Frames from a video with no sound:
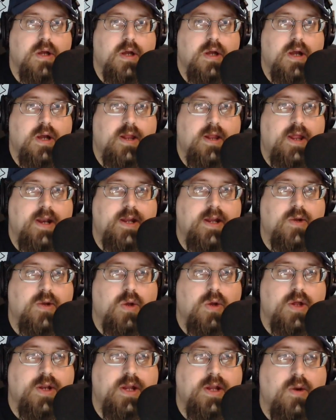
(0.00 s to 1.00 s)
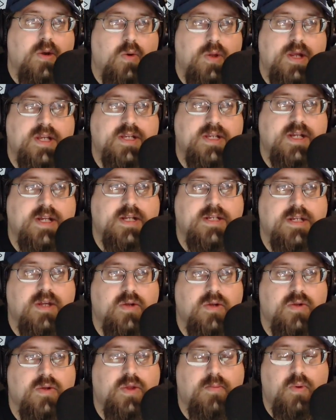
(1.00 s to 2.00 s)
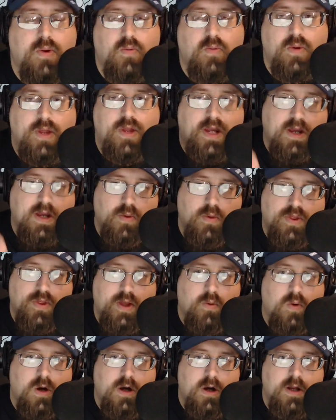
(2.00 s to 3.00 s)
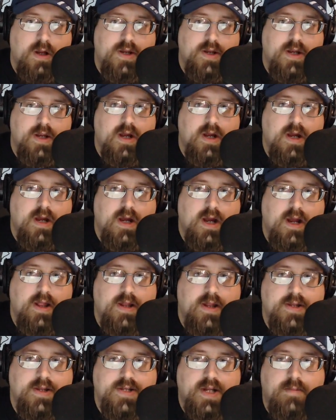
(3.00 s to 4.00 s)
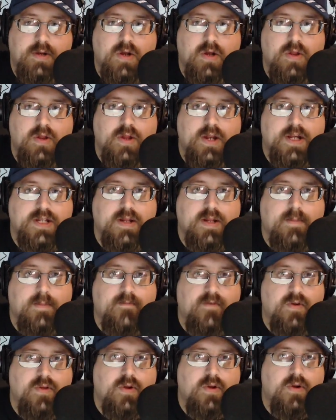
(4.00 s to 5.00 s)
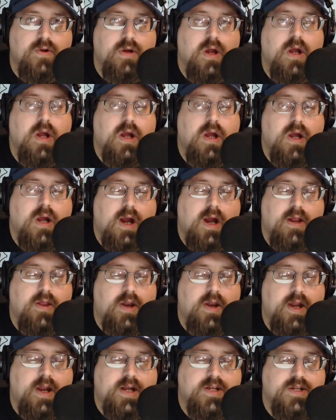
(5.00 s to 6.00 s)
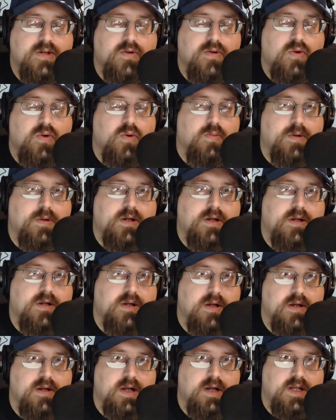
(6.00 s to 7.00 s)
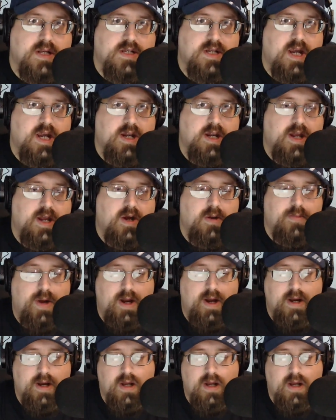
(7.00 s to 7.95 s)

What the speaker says: And that equality only extends to the point where they get what they want, and then it's time to go to the next step further, and the next group gets taken down a peg.